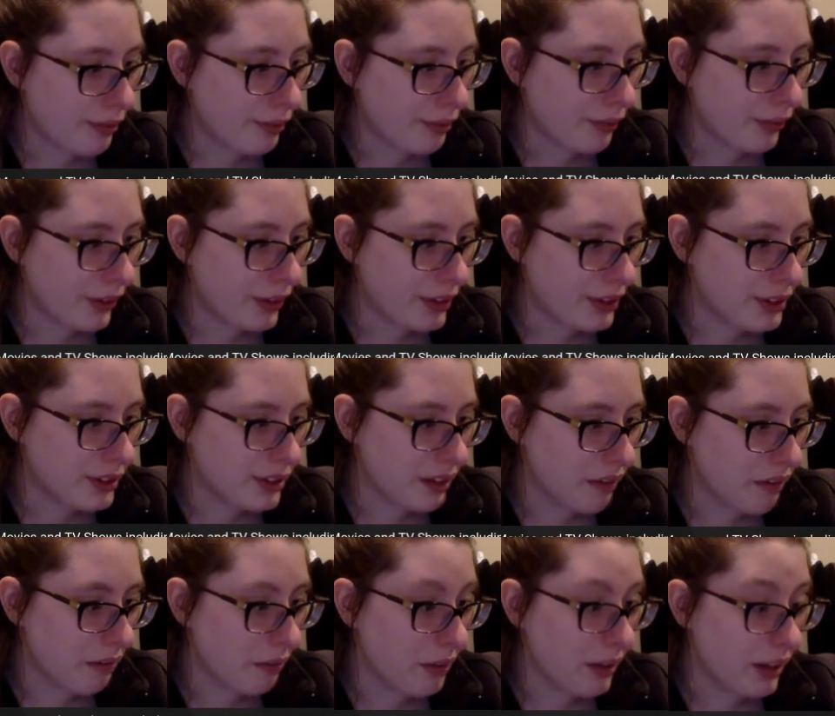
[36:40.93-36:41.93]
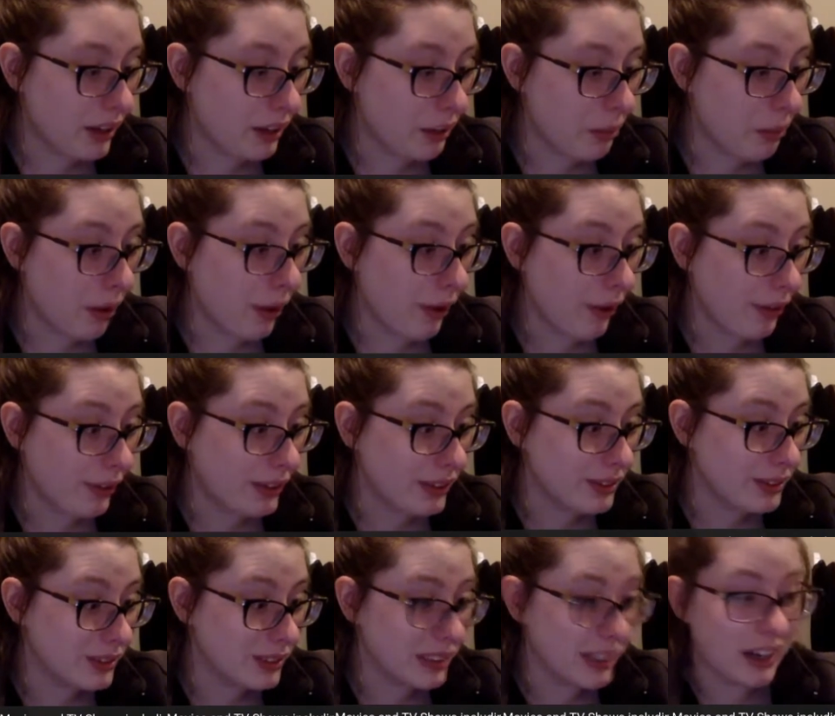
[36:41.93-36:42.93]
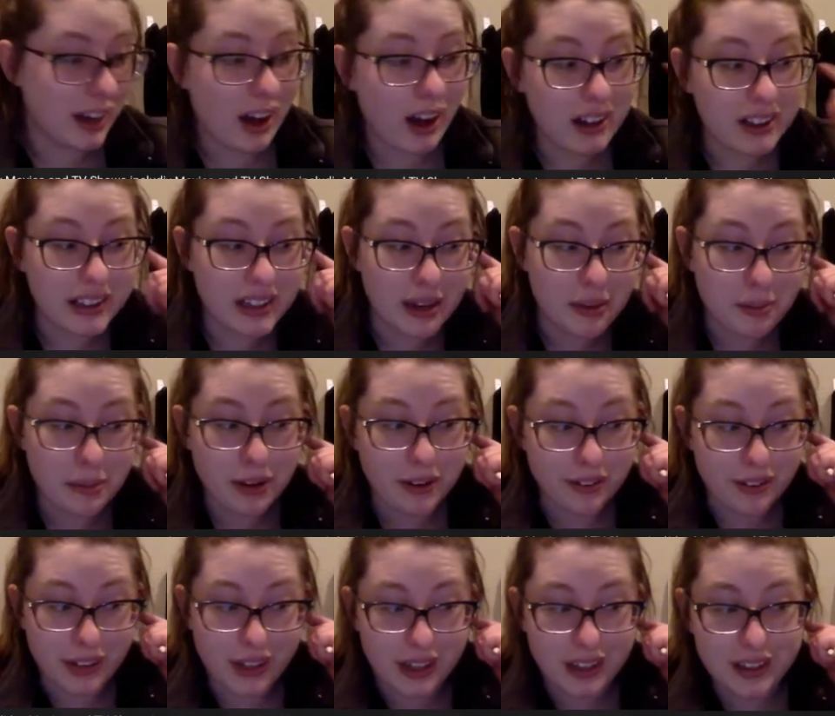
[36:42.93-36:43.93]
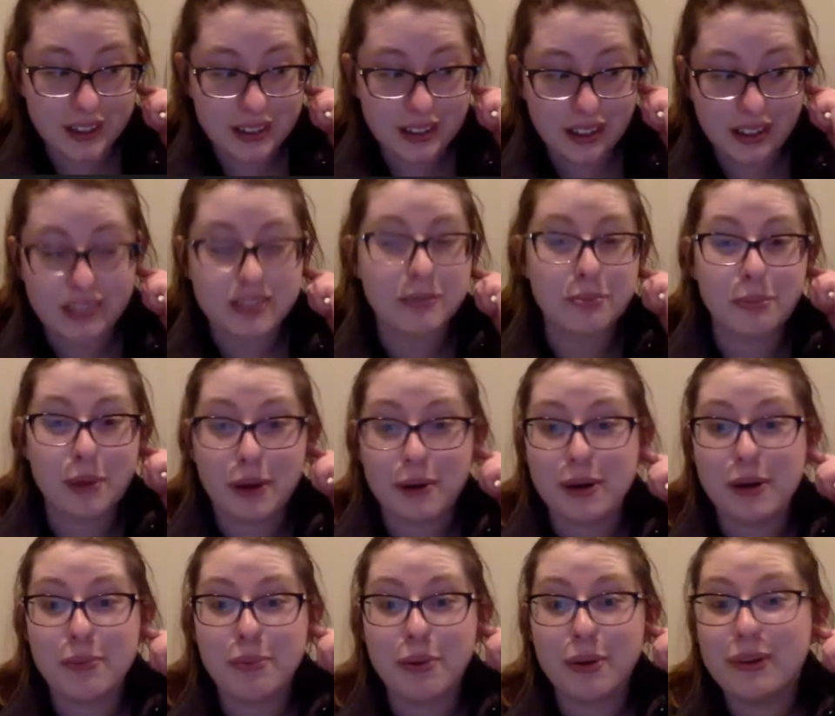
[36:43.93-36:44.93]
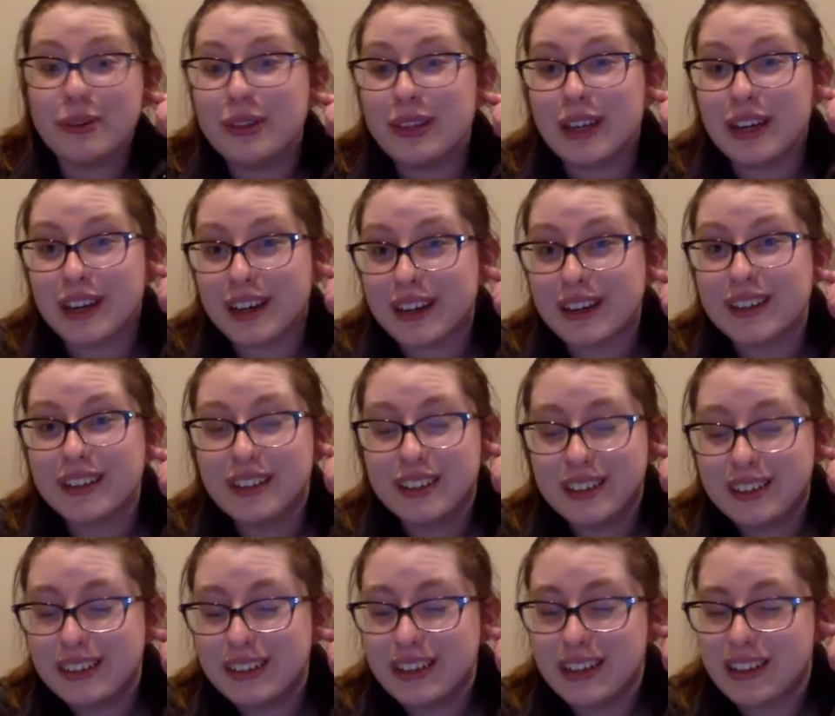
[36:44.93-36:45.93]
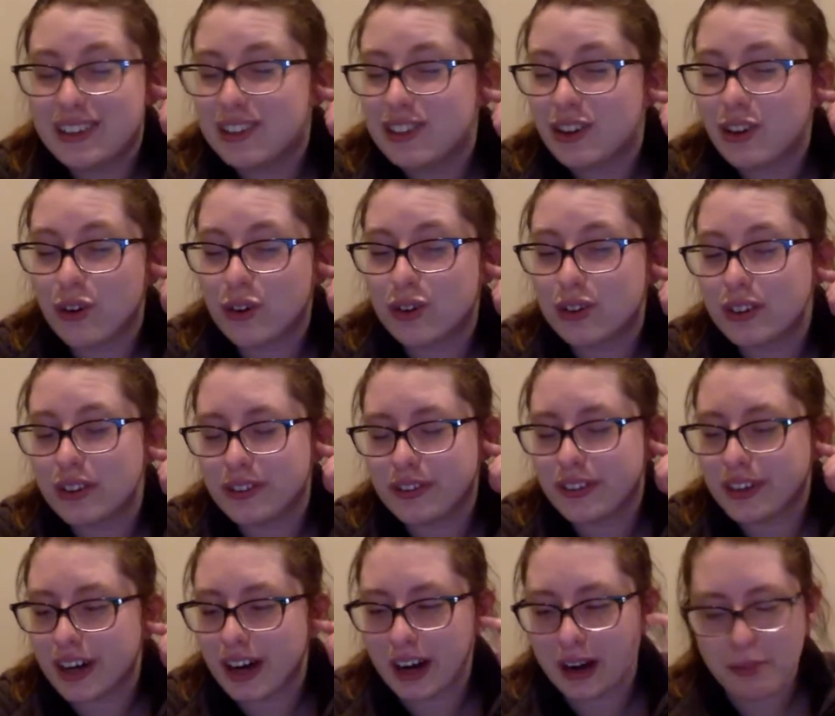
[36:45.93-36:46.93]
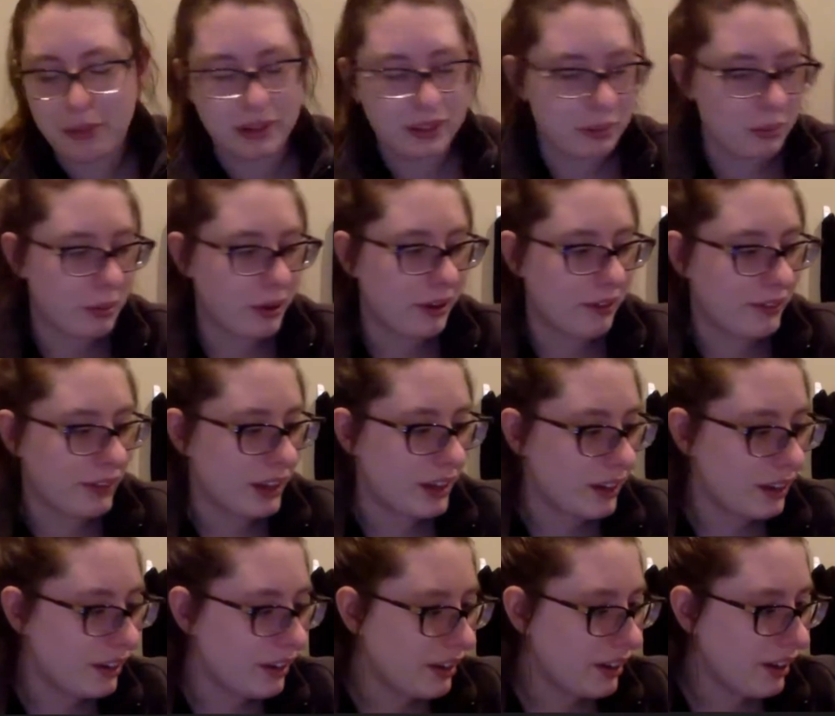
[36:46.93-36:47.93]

Was Winnie the Pooh. There was a holiday movie called A Merry Pooh Year. Totally forgot about the movie.